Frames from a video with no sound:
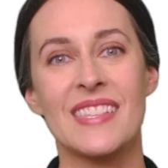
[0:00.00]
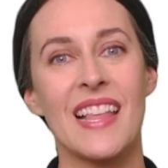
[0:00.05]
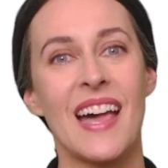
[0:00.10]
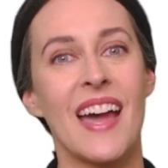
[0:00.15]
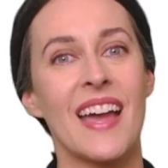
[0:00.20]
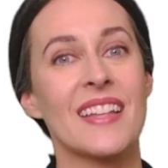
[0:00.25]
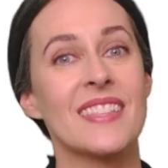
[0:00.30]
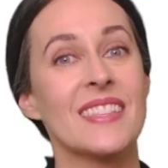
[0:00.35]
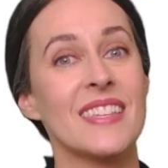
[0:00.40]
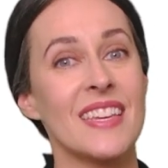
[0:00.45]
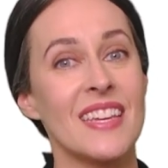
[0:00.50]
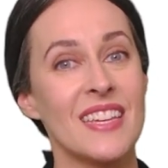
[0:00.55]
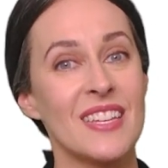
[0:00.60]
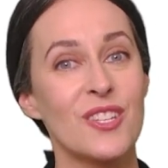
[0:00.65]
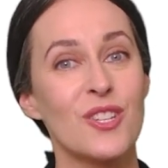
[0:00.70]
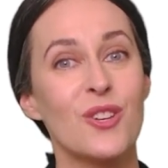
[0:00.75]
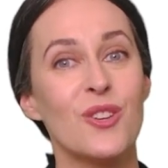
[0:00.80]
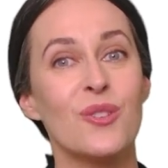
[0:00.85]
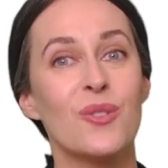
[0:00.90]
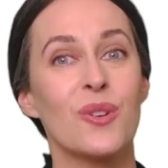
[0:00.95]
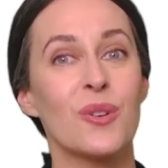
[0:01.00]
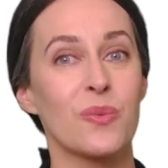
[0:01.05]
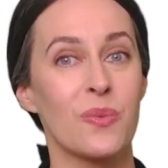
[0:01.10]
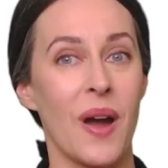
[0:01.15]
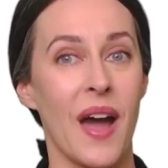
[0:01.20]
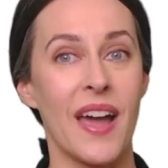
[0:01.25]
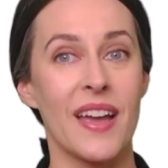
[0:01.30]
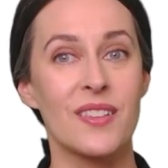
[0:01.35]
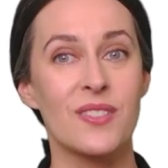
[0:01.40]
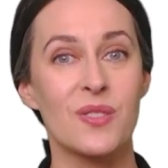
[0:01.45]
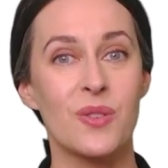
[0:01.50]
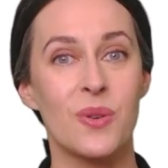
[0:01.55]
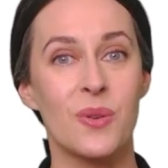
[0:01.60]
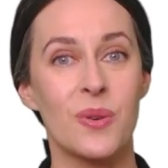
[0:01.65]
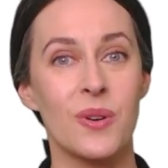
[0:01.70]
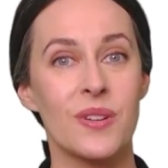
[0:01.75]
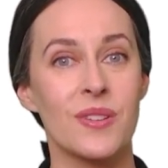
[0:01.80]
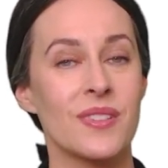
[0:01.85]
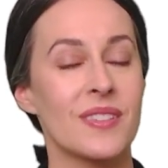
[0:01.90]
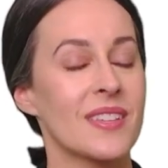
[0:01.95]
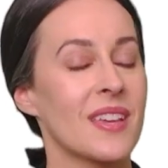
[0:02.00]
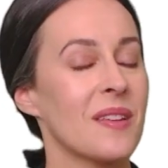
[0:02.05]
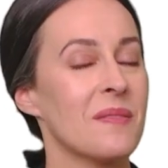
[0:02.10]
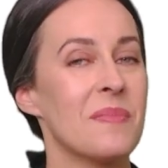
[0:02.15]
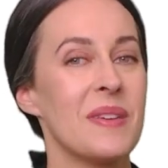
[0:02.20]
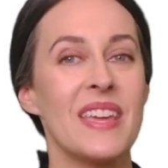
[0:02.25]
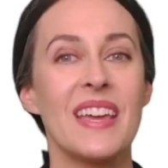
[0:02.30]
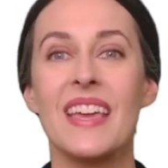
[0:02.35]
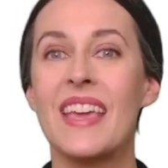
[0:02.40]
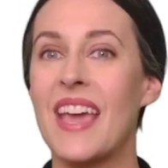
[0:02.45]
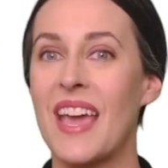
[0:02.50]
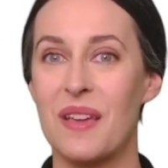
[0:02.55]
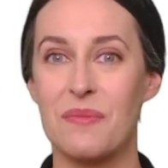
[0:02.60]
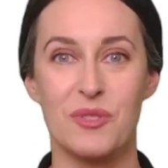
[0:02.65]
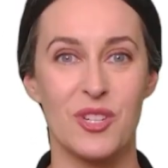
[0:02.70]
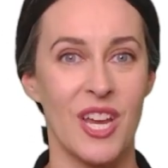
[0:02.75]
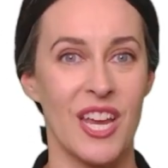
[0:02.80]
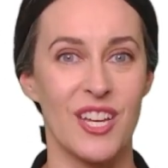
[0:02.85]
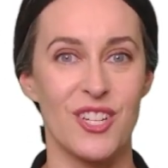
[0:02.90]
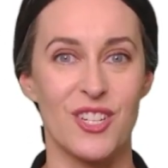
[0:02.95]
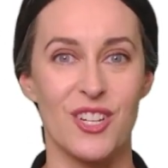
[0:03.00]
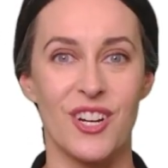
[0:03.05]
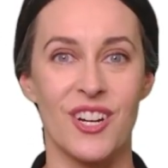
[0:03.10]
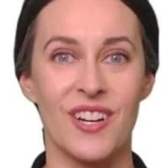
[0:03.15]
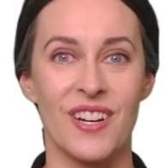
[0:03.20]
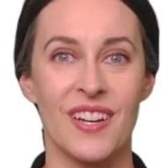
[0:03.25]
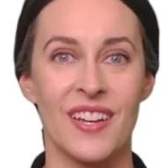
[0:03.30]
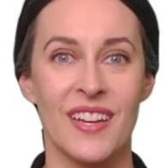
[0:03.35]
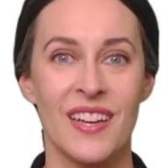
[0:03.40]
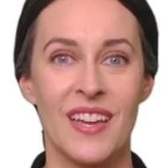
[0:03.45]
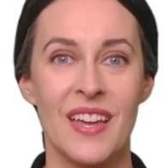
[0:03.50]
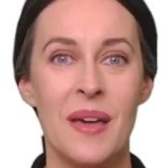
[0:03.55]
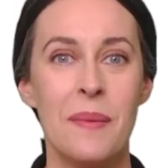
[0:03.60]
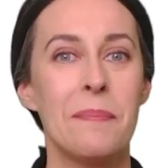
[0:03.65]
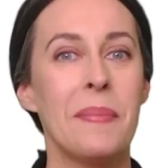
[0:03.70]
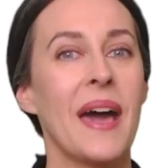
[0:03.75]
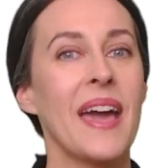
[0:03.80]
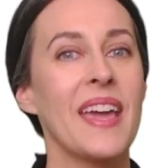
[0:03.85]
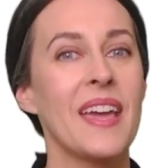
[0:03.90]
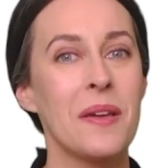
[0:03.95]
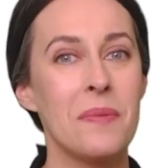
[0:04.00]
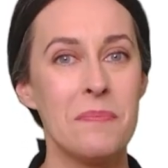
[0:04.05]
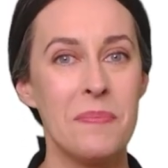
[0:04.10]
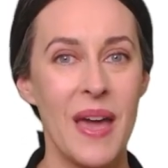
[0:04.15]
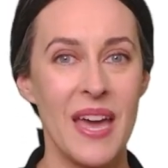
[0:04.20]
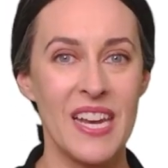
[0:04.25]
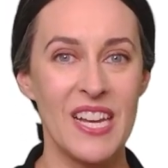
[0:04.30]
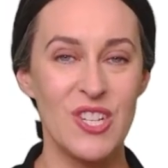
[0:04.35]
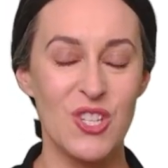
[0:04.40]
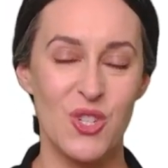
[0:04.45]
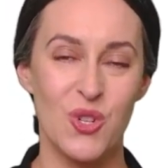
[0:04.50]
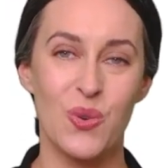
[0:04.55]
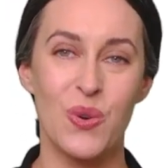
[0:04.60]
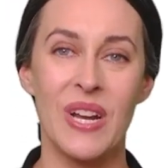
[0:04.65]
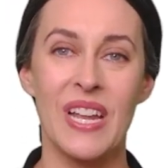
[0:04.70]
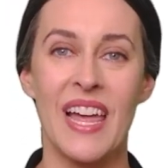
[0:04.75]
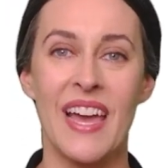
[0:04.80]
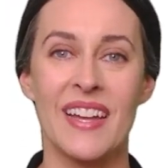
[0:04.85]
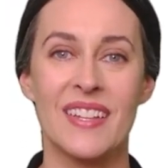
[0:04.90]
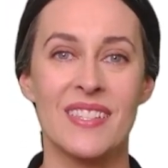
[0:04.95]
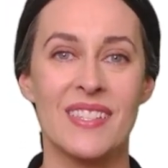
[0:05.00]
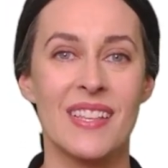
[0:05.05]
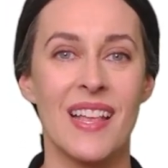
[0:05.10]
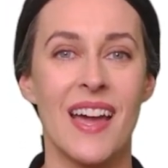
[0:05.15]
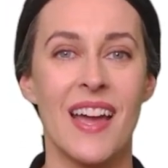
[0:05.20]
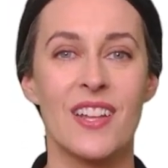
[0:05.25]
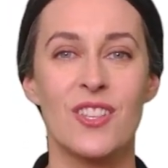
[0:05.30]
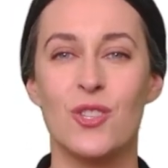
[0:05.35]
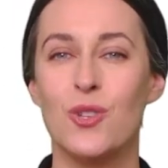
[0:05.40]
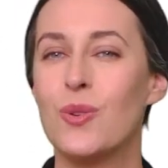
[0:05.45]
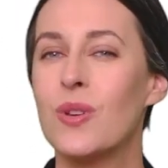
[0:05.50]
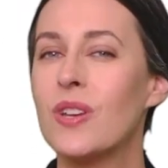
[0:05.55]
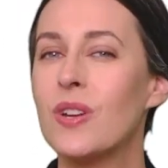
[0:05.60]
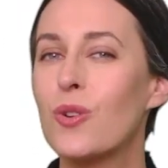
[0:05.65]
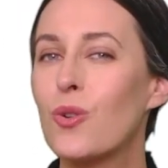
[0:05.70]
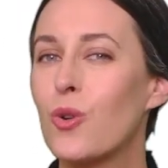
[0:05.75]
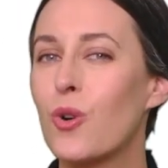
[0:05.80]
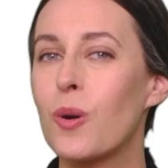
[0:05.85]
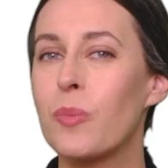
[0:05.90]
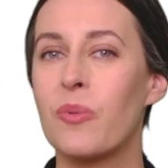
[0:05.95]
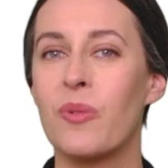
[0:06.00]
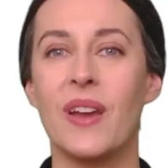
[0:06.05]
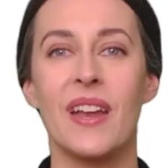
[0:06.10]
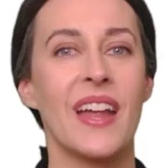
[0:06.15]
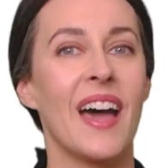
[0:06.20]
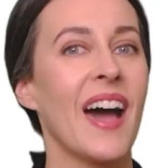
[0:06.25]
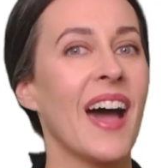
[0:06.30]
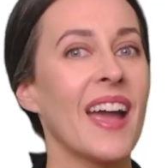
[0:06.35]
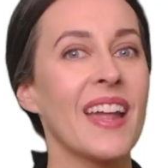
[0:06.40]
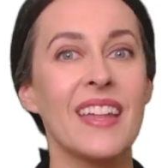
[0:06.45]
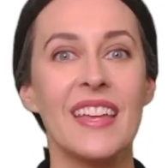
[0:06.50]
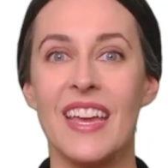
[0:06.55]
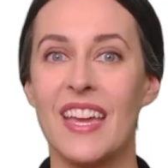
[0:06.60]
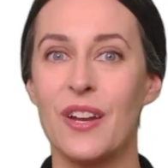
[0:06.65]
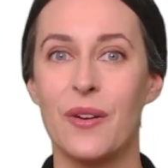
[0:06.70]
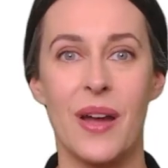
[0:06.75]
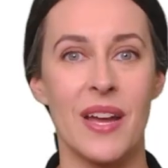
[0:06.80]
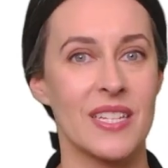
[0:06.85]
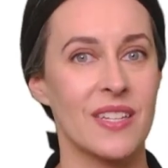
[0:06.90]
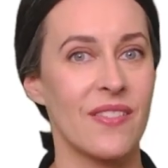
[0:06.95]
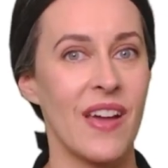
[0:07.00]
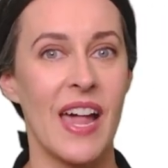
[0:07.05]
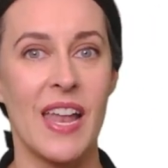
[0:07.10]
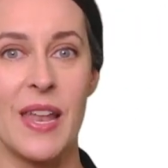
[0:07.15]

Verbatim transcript: slides into your RISE course can be a game changer. By embedding storyline slides, you can incorporate highly interactive